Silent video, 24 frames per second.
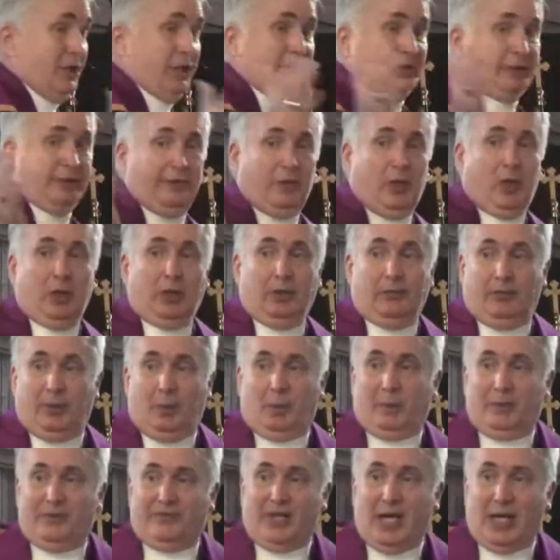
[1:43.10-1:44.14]
because of all of
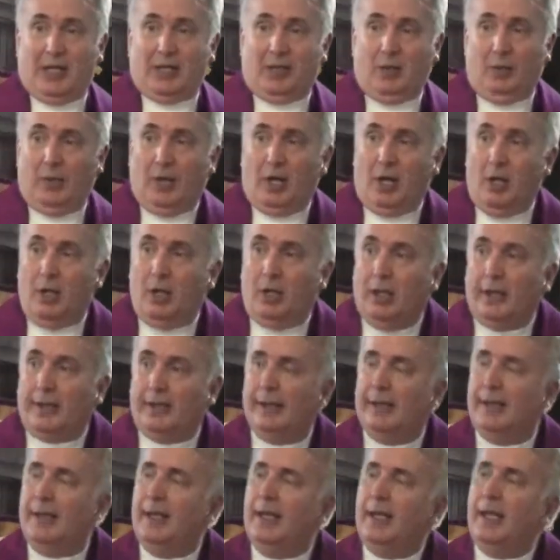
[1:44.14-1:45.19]
what we've got going
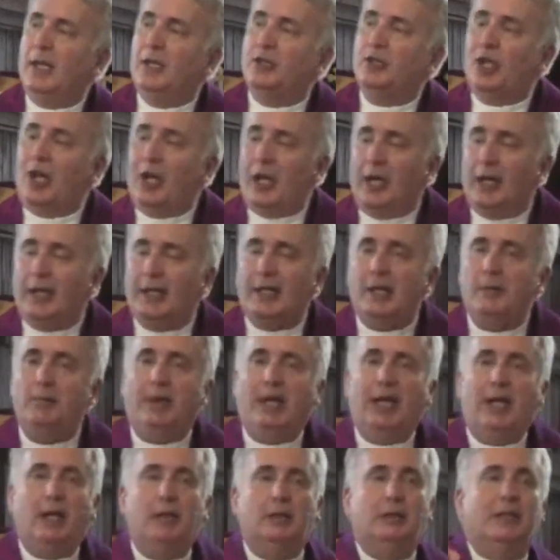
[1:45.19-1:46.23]
on, talk
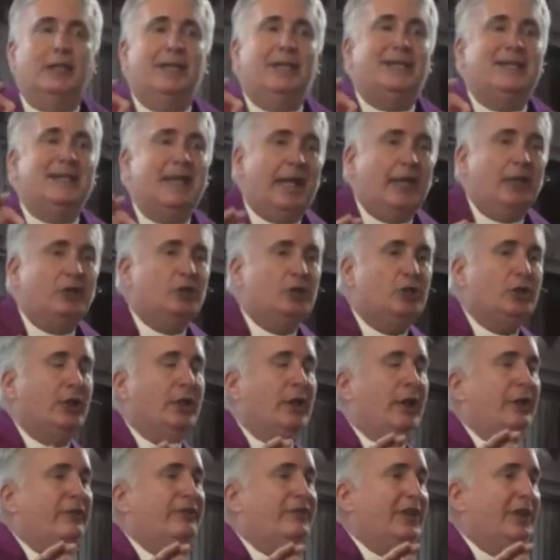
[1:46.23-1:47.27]
about the nature
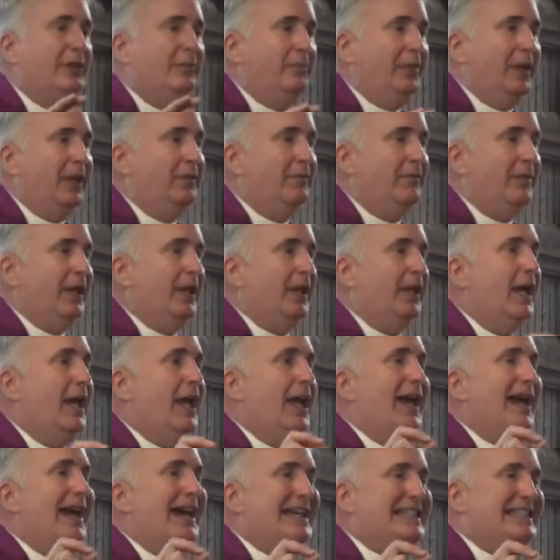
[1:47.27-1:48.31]
of commitment,
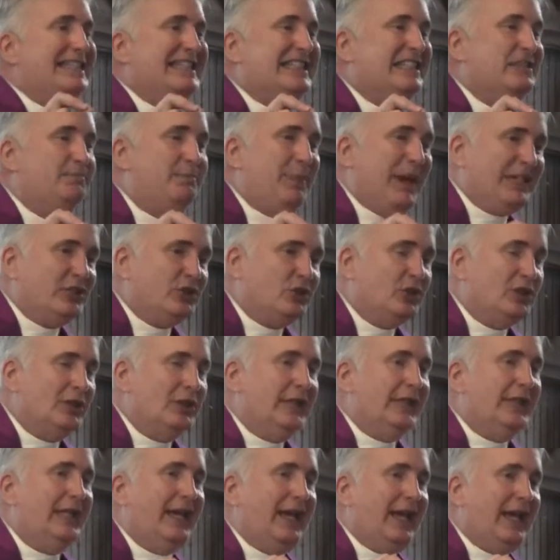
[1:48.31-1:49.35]

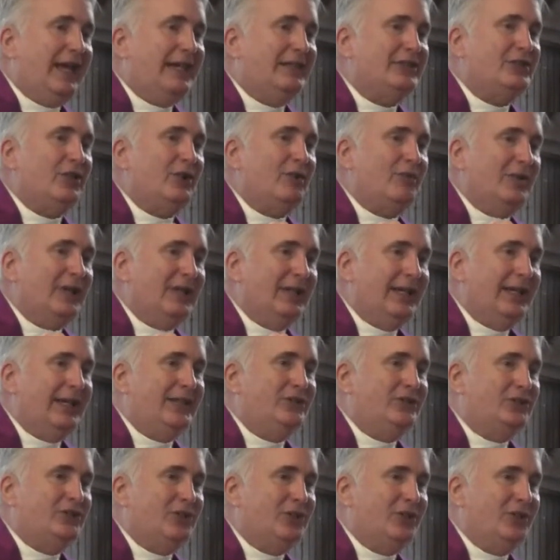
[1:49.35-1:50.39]
especially as it
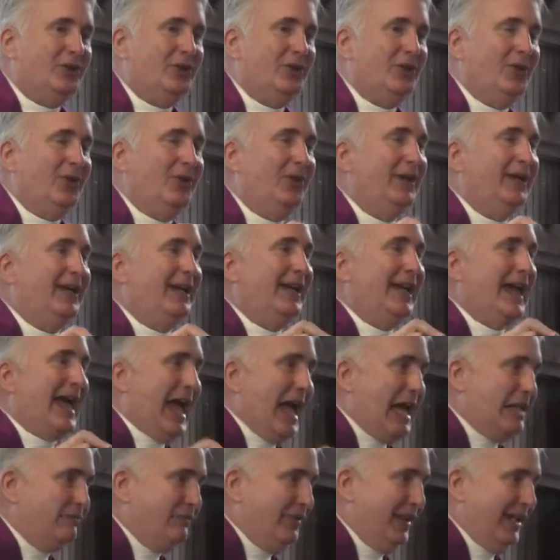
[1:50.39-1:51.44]
relates to
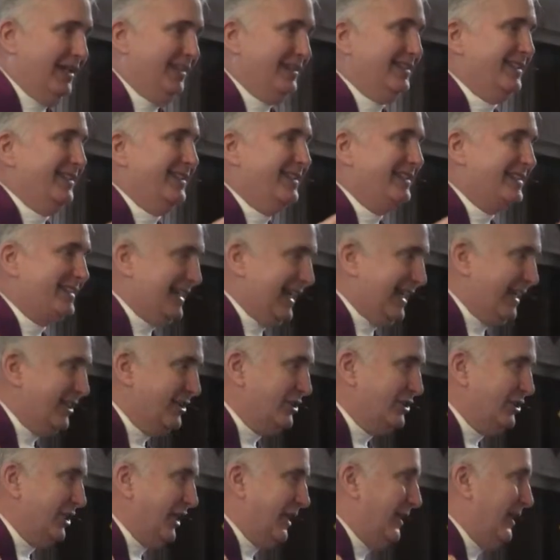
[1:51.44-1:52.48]
Advent,
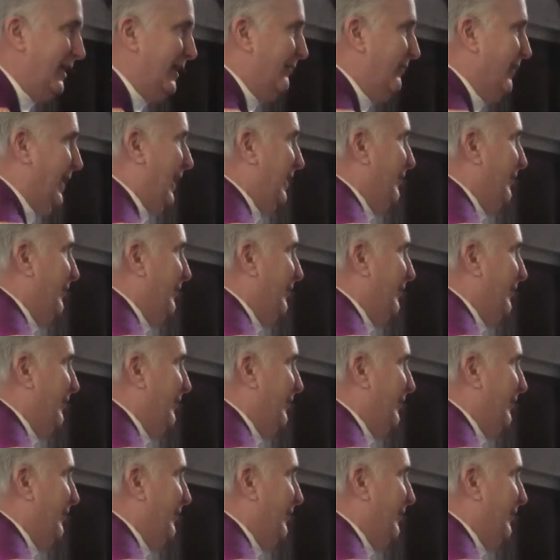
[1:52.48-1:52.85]
second Sunday of